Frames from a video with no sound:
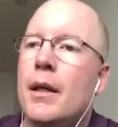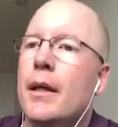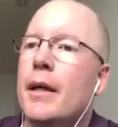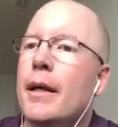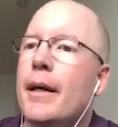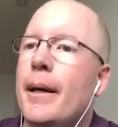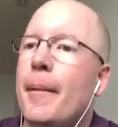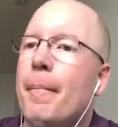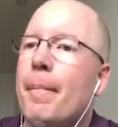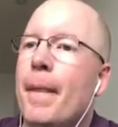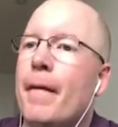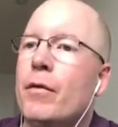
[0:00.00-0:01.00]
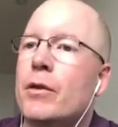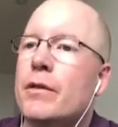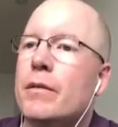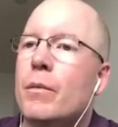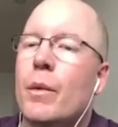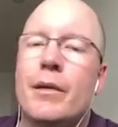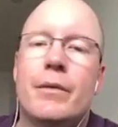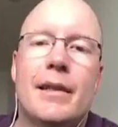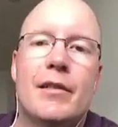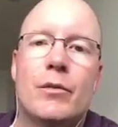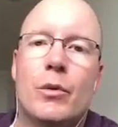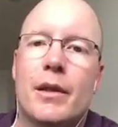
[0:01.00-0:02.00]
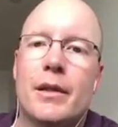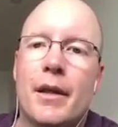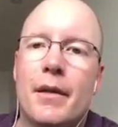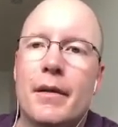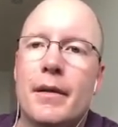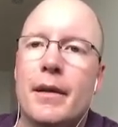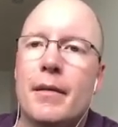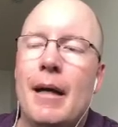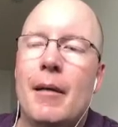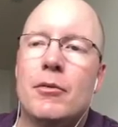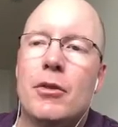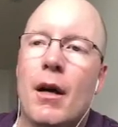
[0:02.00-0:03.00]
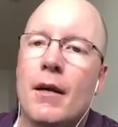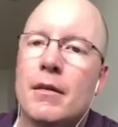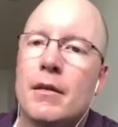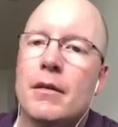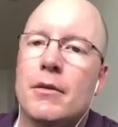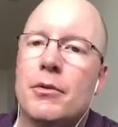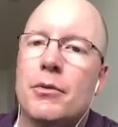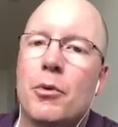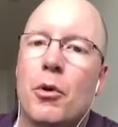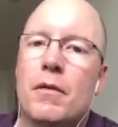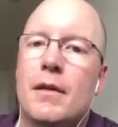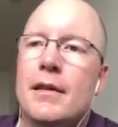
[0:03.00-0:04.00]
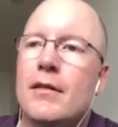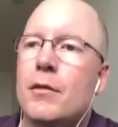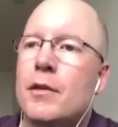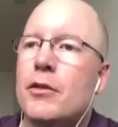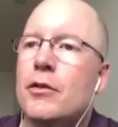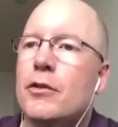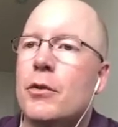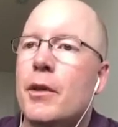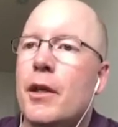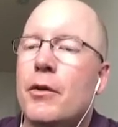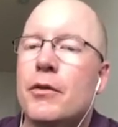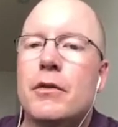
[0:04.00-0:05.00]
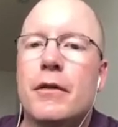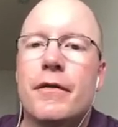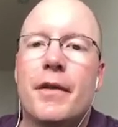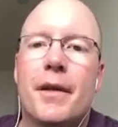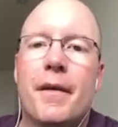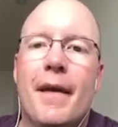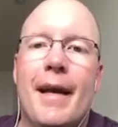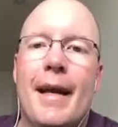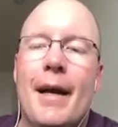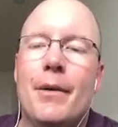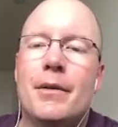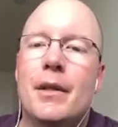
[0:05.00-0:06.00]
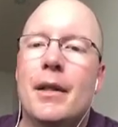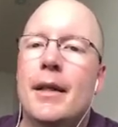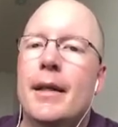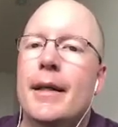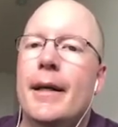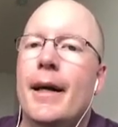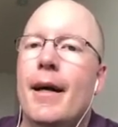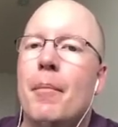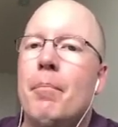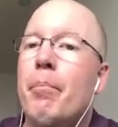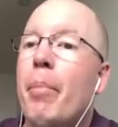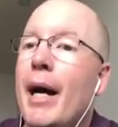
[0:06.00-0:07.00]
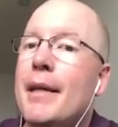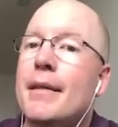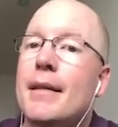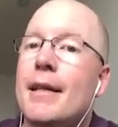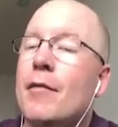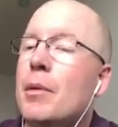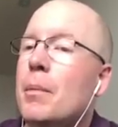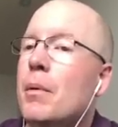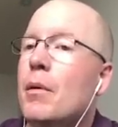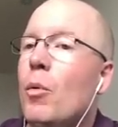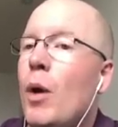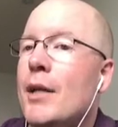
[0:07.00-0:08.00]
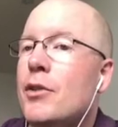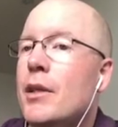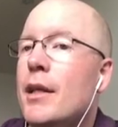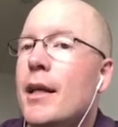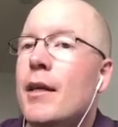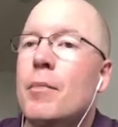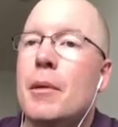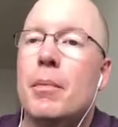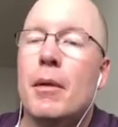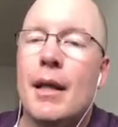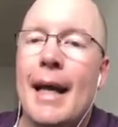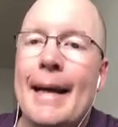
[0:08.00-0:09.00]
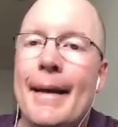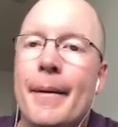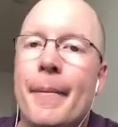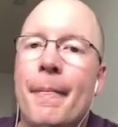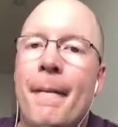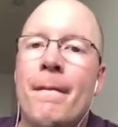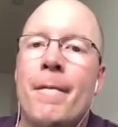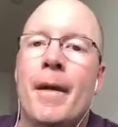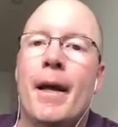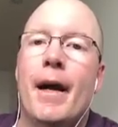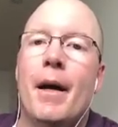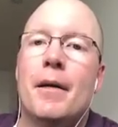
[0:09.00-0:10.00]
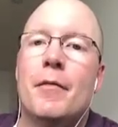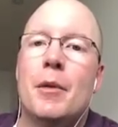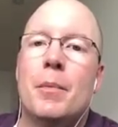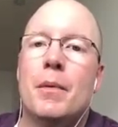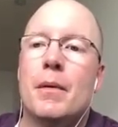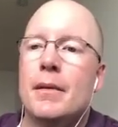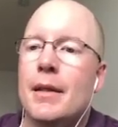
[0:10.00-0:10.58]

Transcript: For one reason or another. I'm talking to the crew over at Switcher Studios to figure that out. But if people are watching, if people like them, if people,